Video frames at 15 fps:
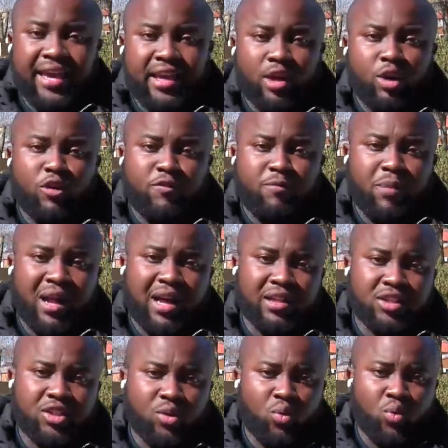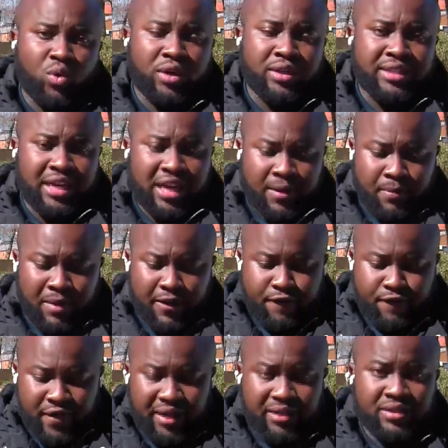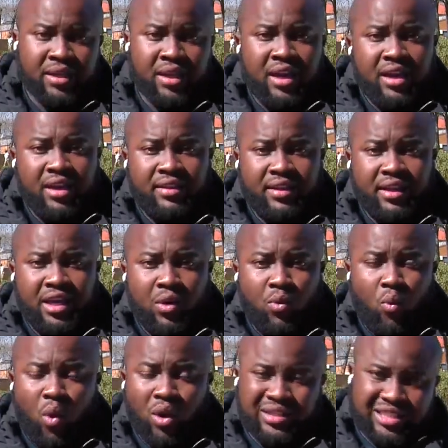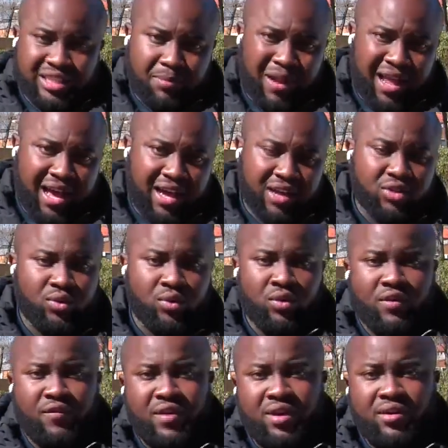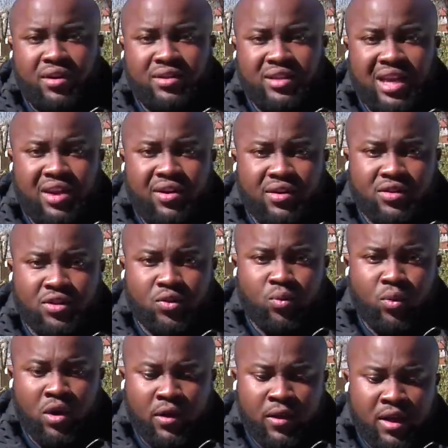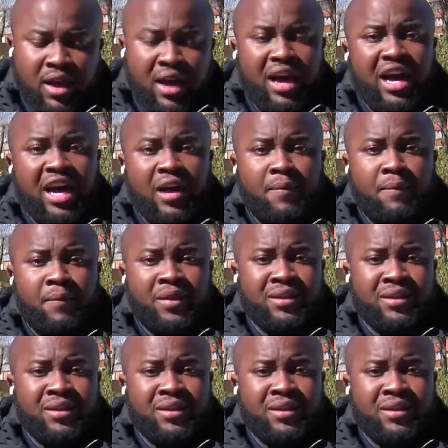of plant would um, affect the water supply to various areas as well. Um,